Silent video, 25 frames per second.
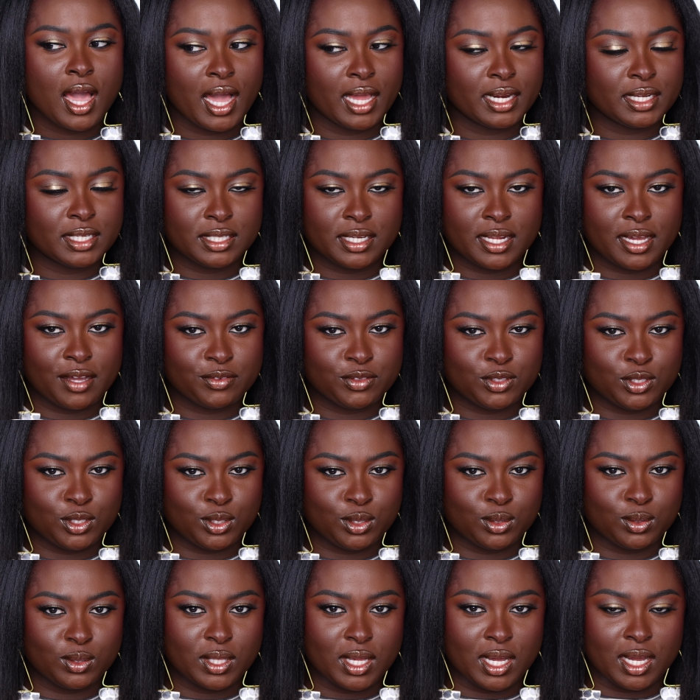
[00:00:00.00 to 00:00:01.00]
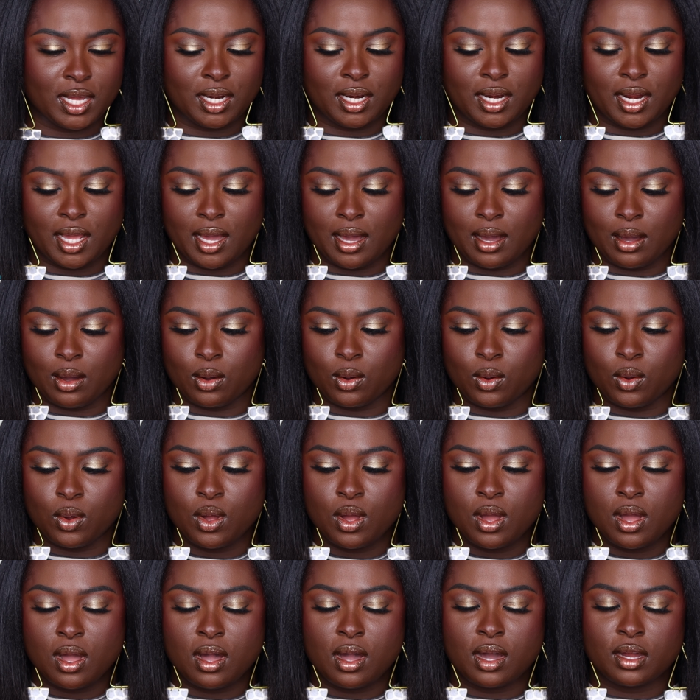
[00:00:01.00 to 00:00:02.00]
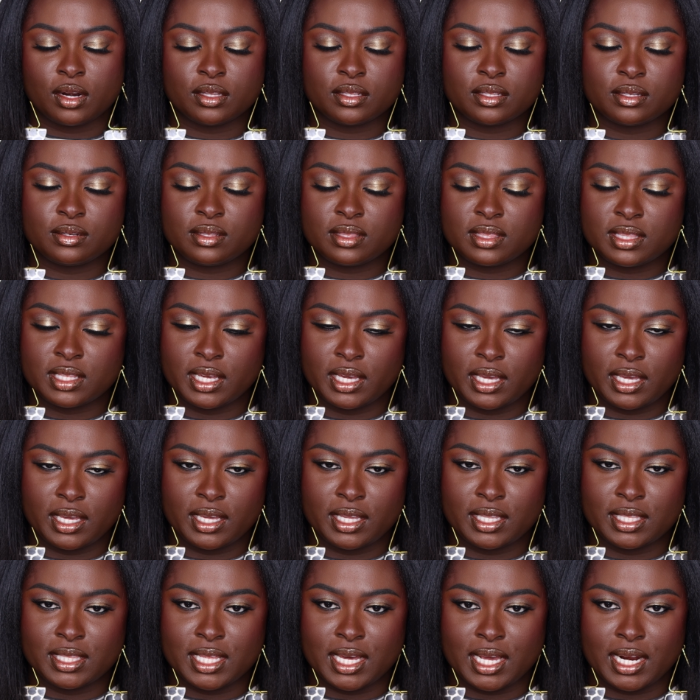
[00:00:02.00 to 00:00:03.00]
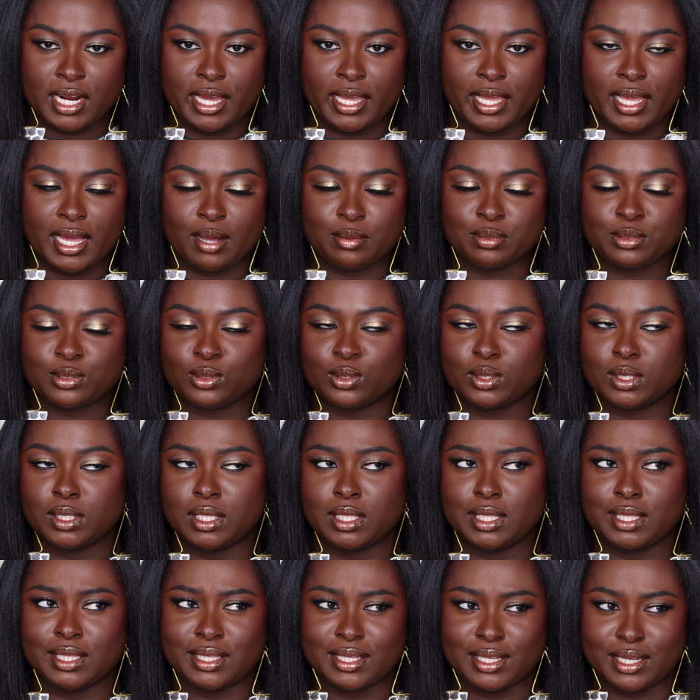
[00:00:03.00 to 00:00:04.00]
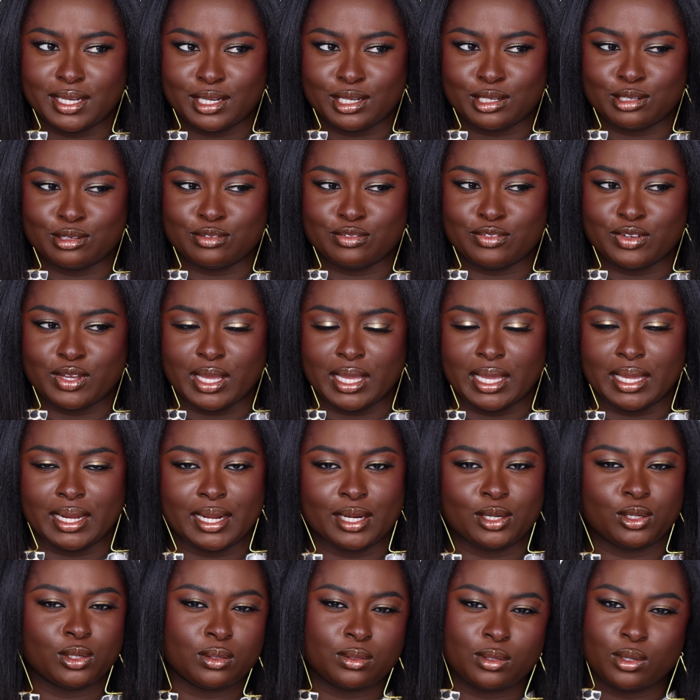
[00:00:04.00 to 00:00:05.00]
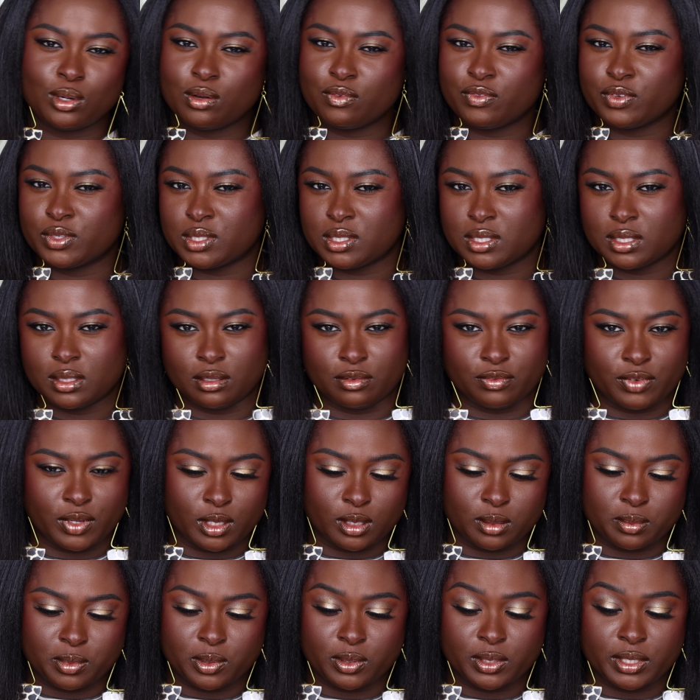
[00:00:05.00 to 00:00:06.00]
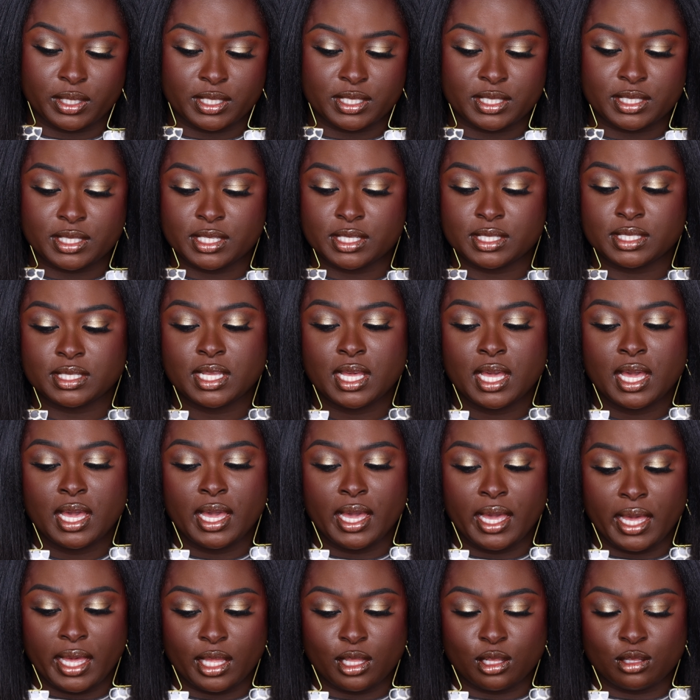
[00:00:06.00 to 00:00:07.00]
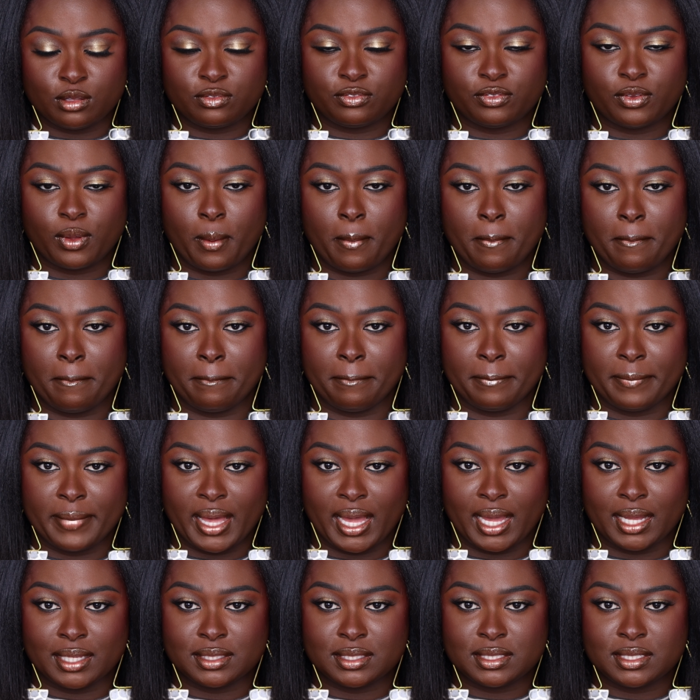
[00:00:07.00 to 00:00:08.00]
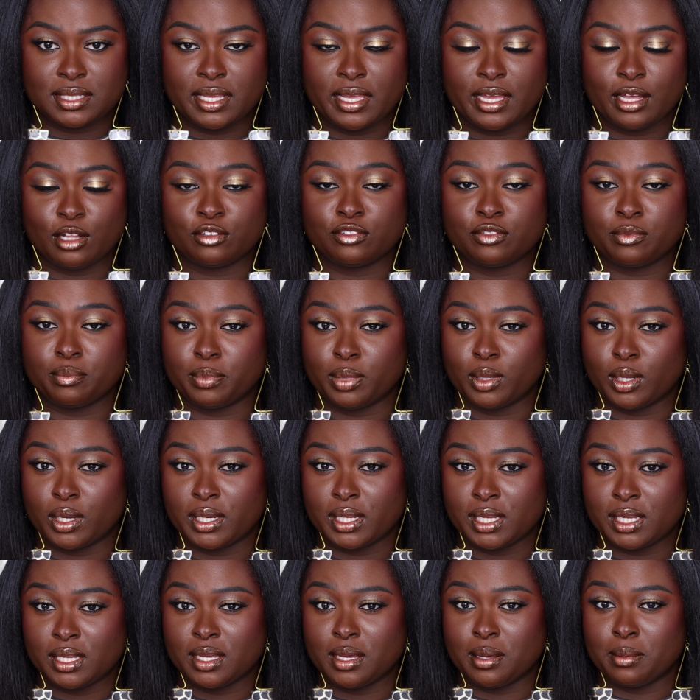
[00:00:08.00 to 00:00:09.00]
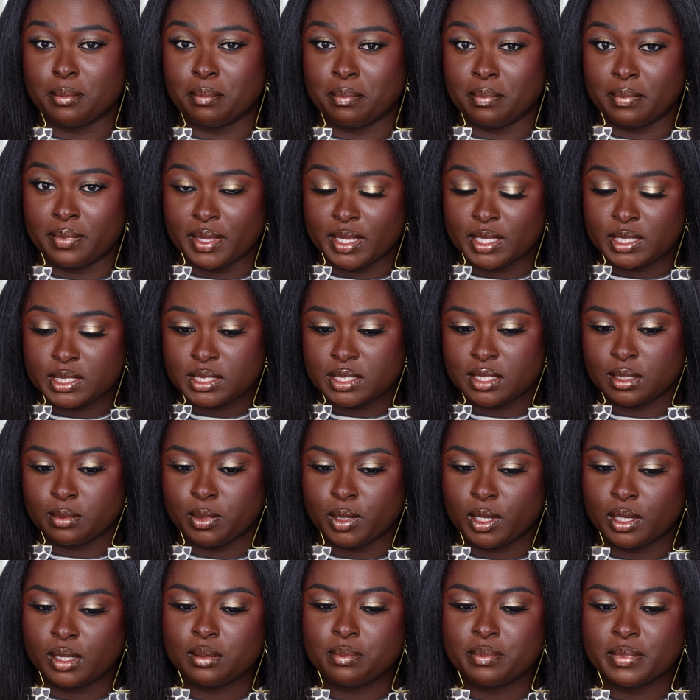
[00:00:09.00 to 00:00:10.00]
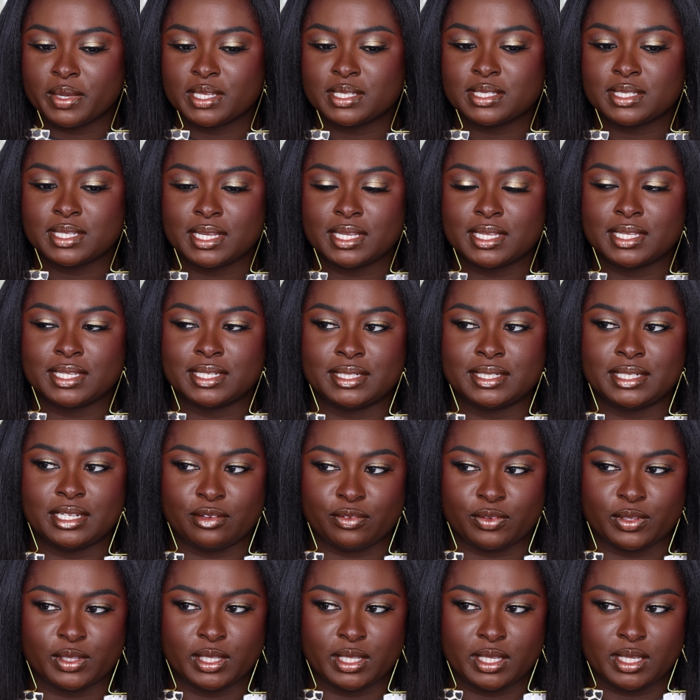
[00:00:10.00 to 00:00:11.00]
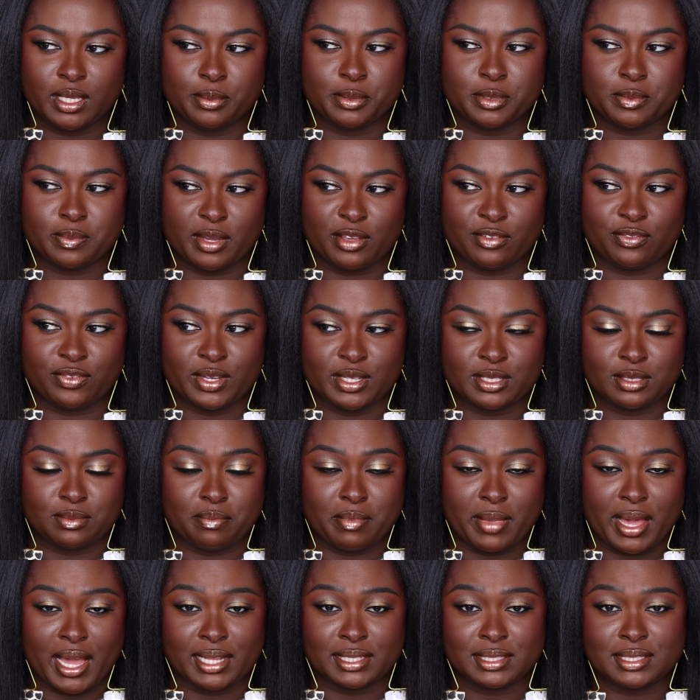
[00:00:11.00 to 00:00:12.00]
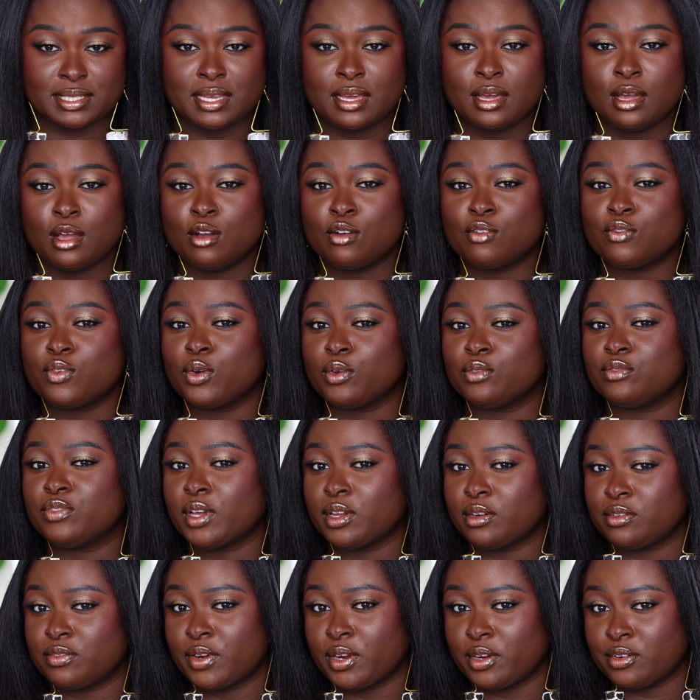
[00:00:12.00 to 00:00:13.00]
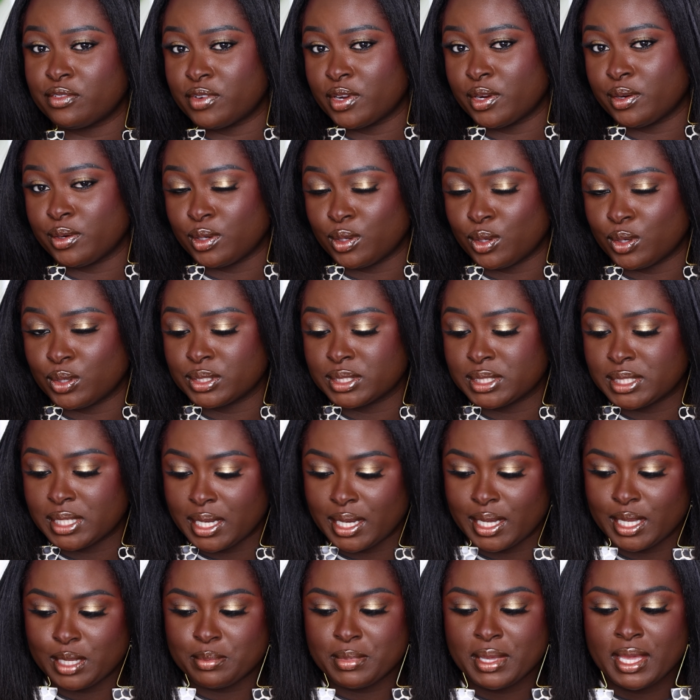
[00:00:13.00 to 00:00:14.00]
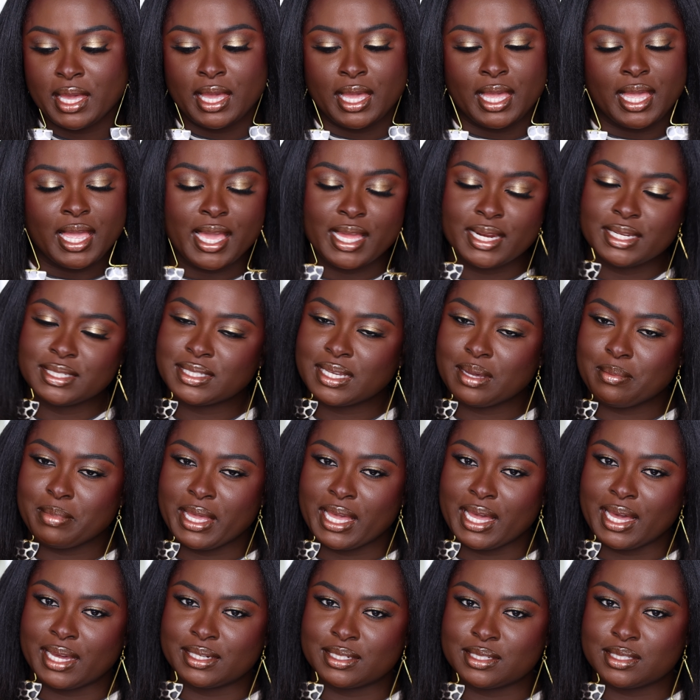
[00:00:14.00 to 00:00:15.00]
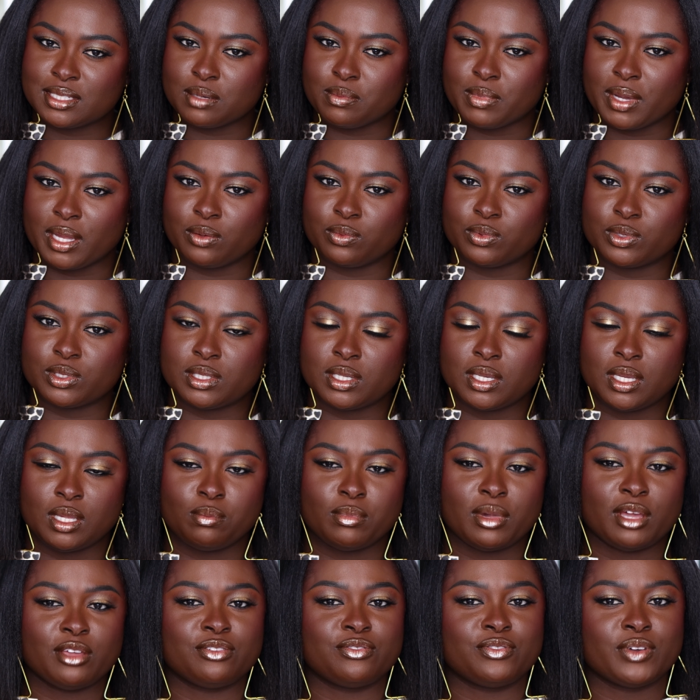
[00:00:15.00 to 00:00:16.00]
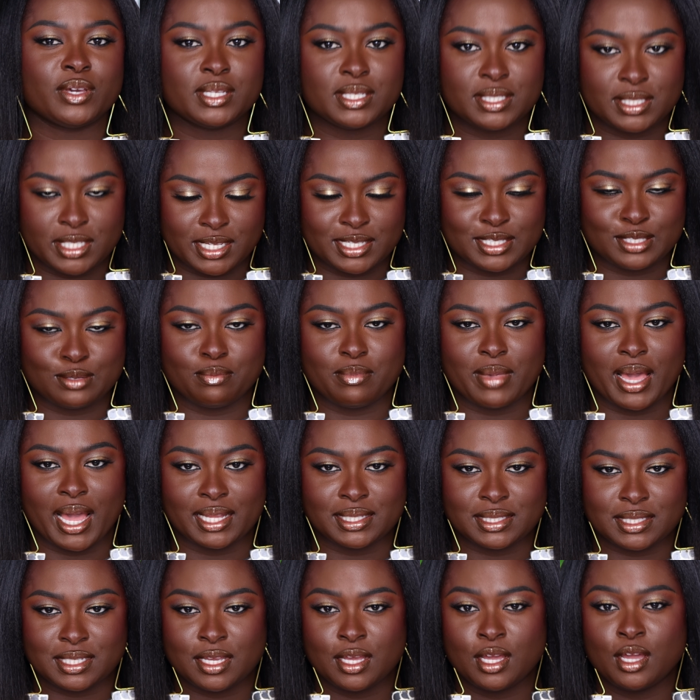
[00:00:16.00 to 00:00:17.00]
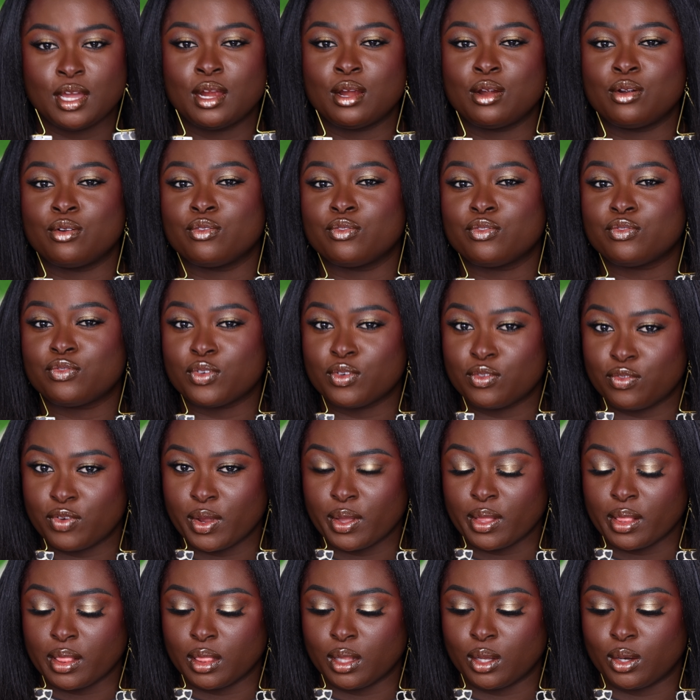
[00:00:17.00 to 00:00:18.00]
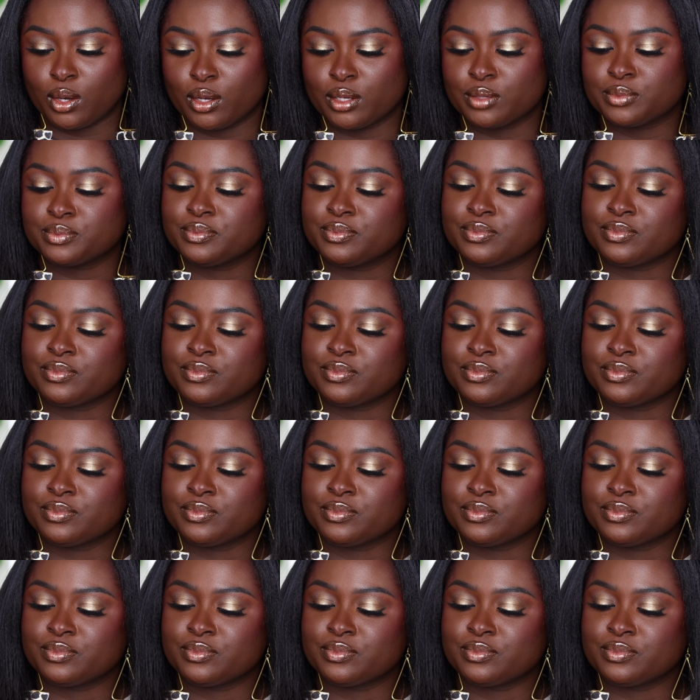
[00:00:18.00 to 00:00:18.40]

I didn't have to do that that. Now, another thing that I absolutely love, and I don't know if it's still available, is this e l f matte, e l f blotting mist. The blotting mist definitely keeps my face matte for a very, very, very long time. Anytime I add it to my routine, my face stays matte for very long.